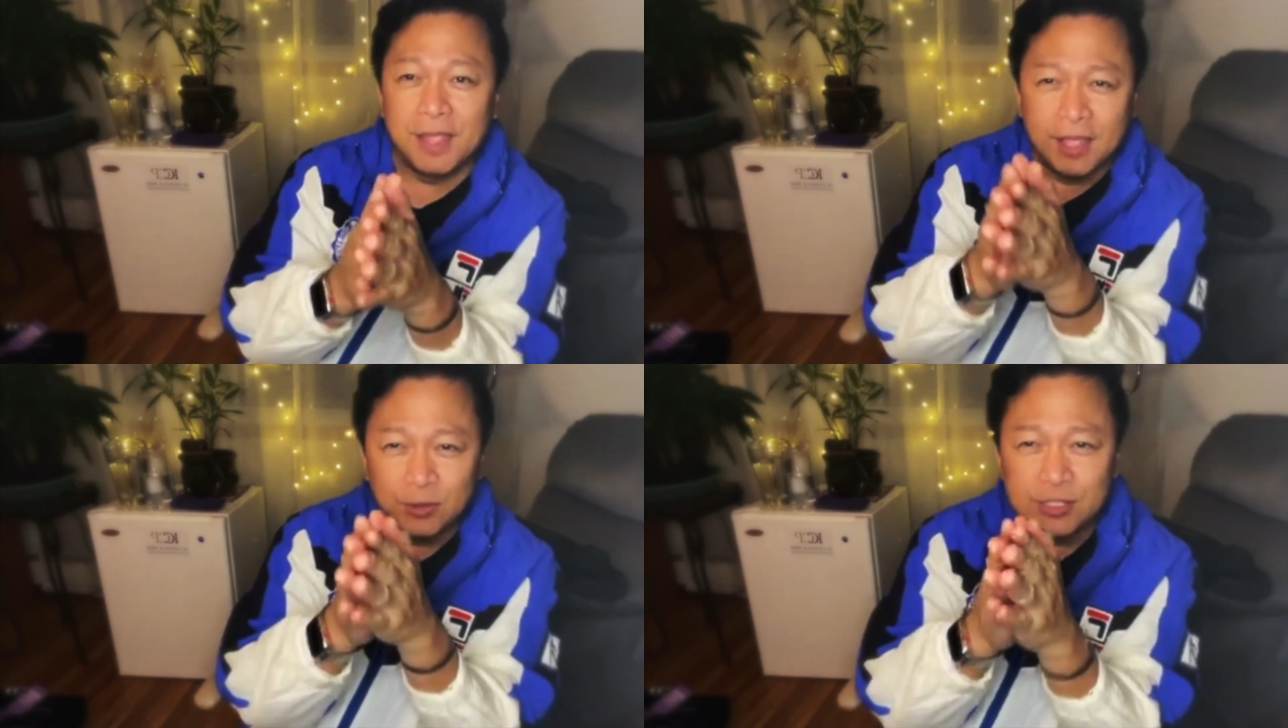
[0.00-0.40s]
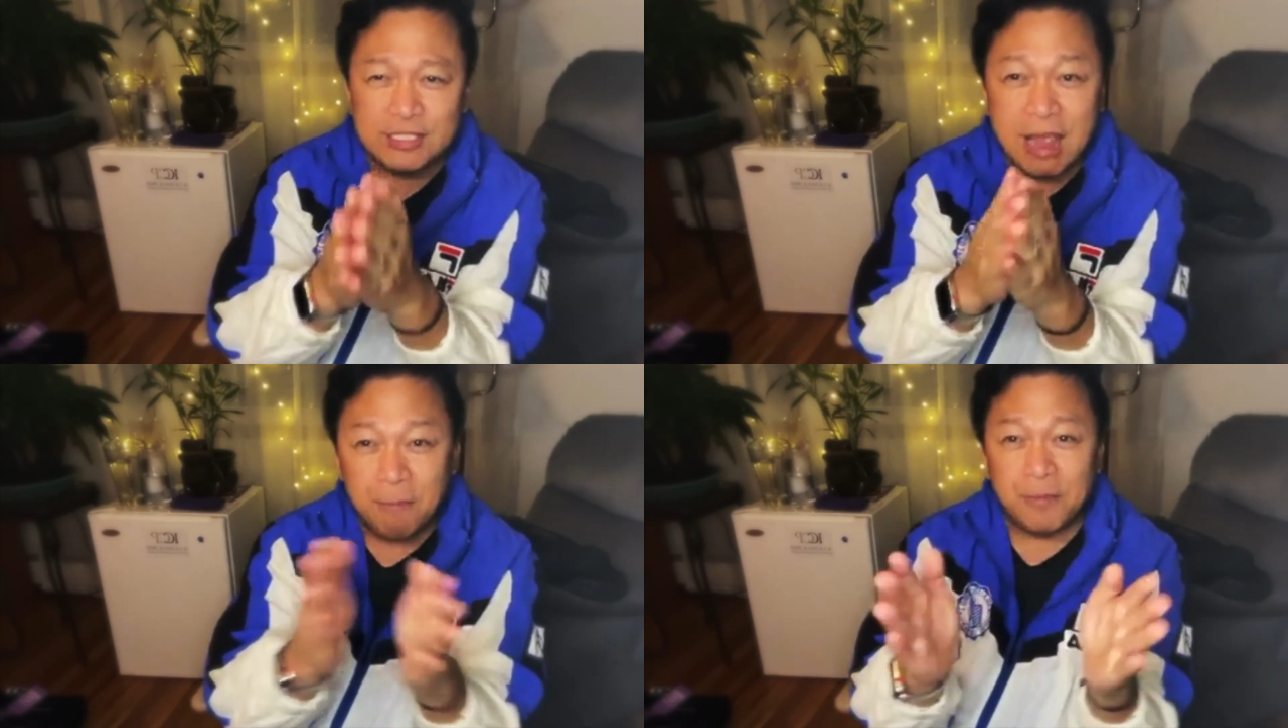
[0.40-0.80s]
To
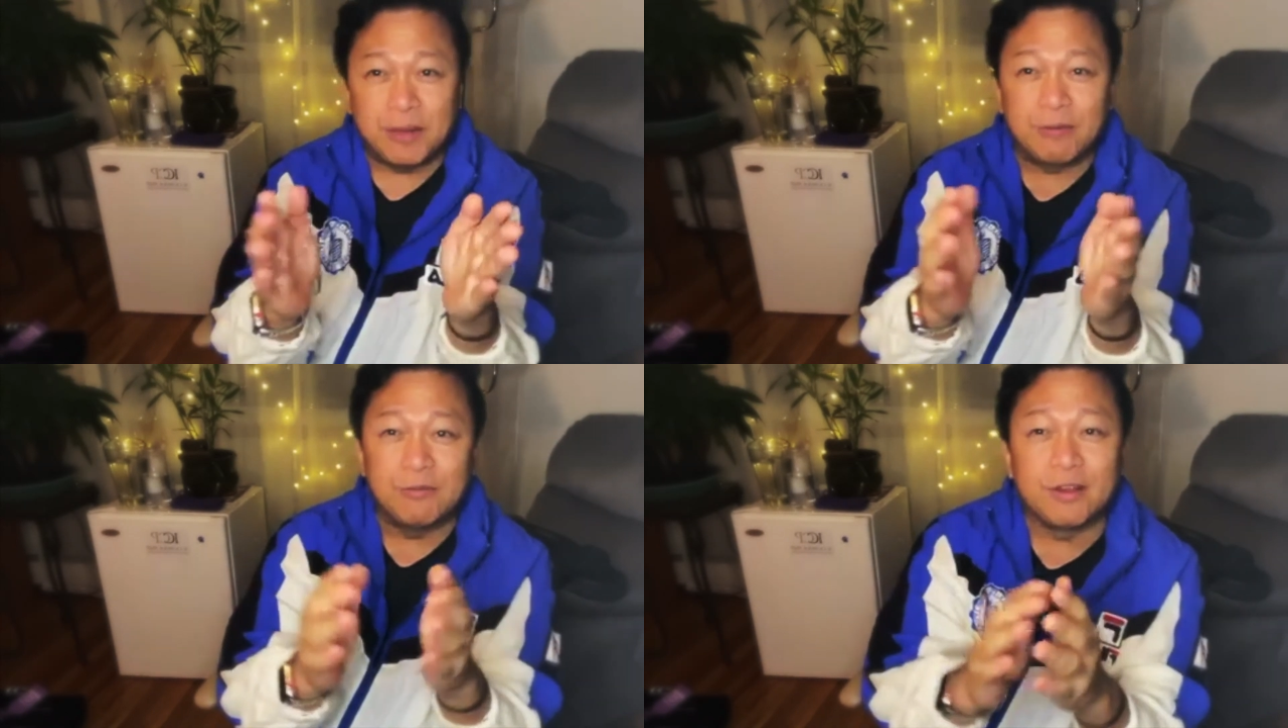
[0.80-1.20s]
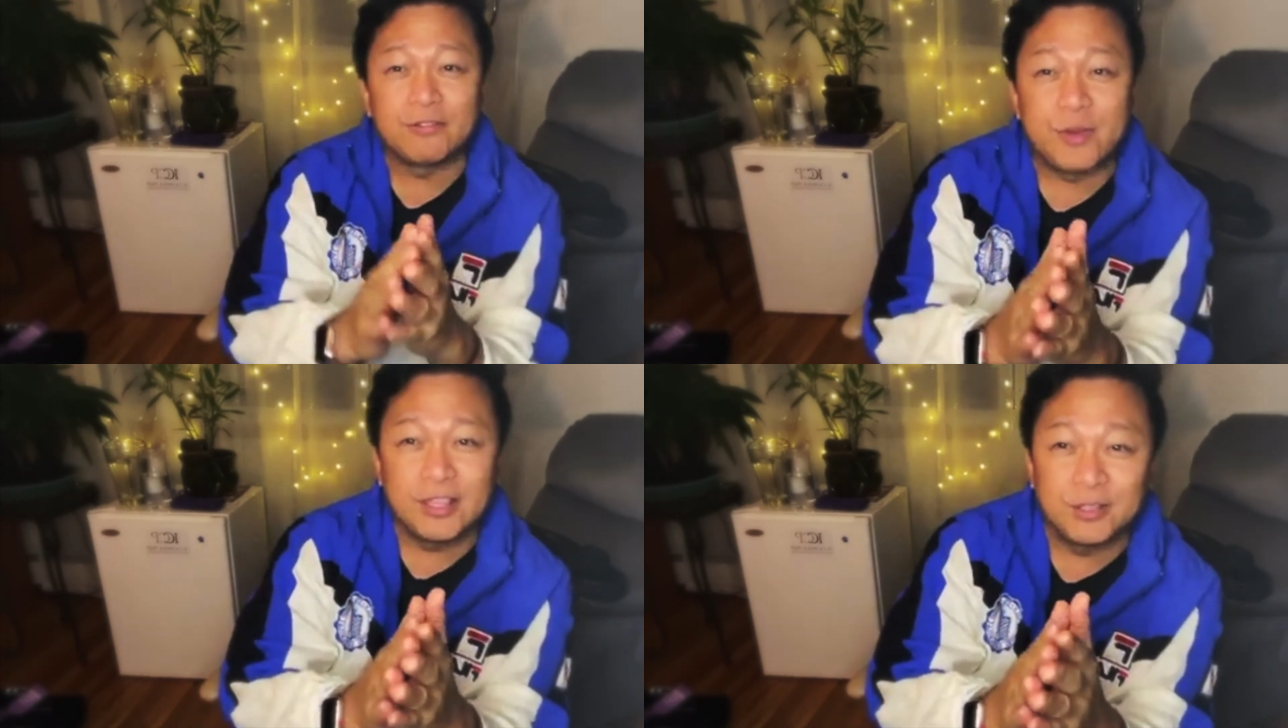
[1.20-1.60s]
separate when we are
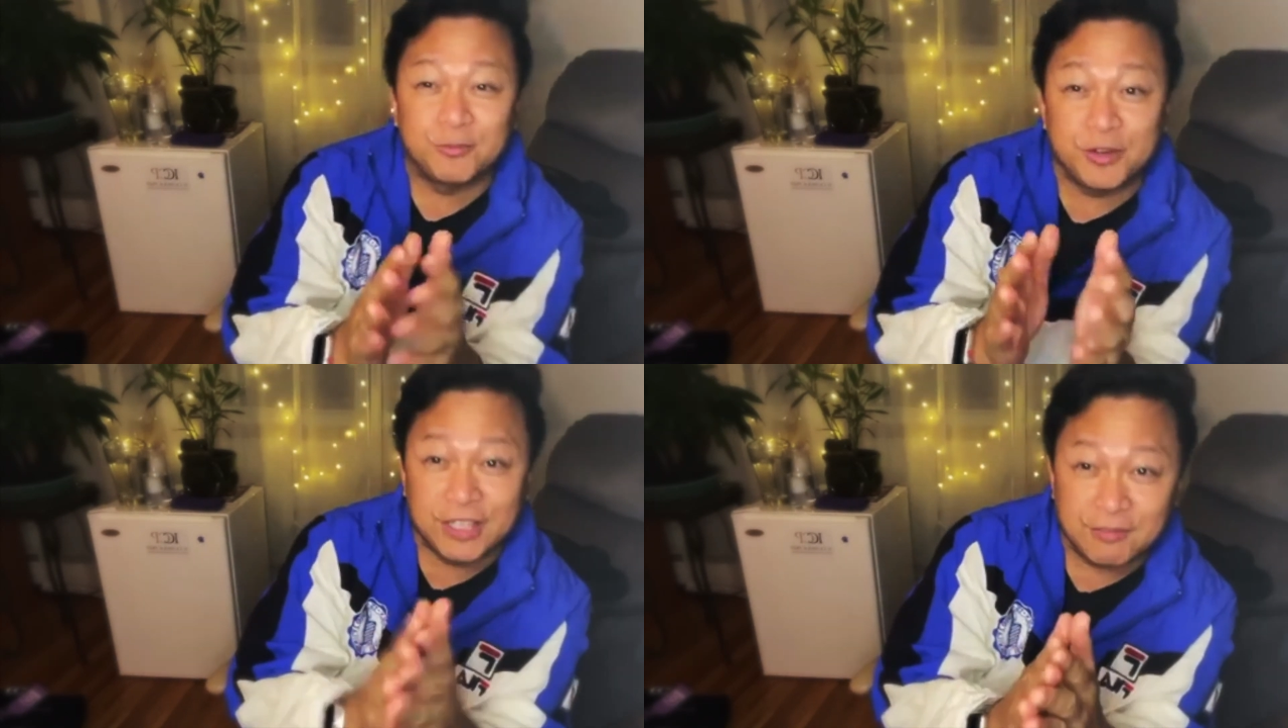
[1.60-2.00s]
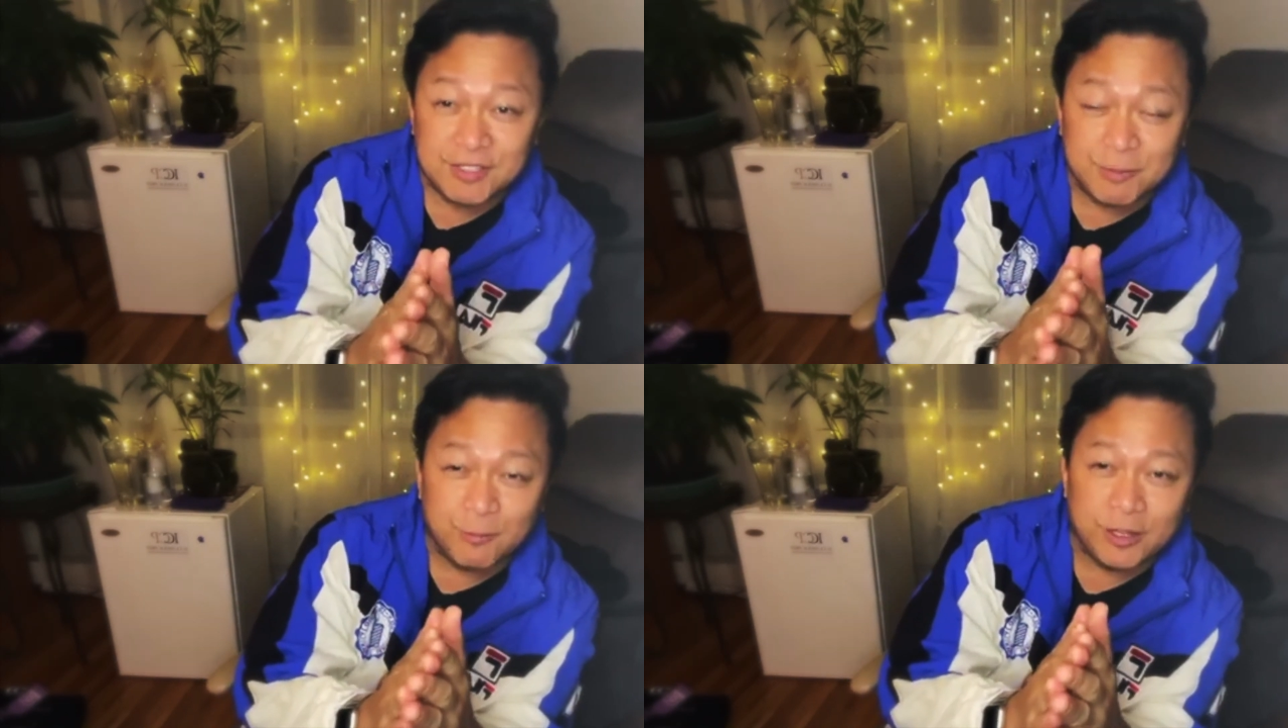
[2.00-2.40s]
trying to forgive
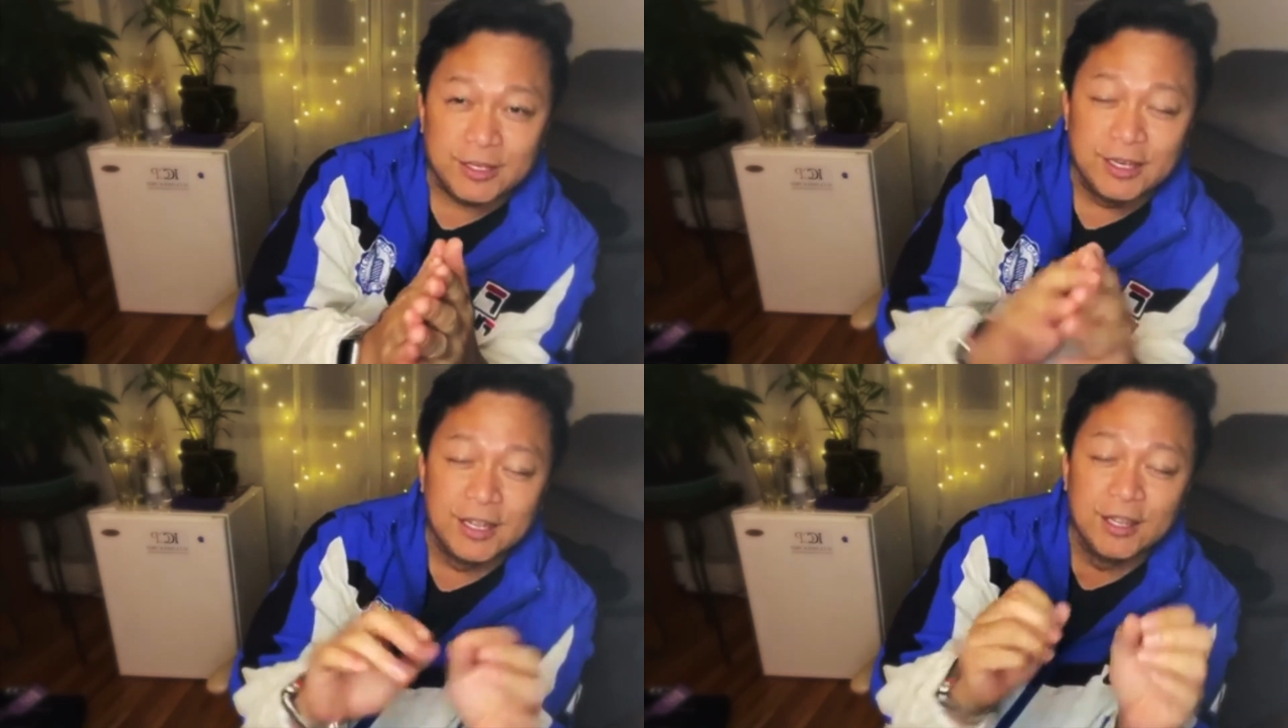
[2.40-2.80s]
someone,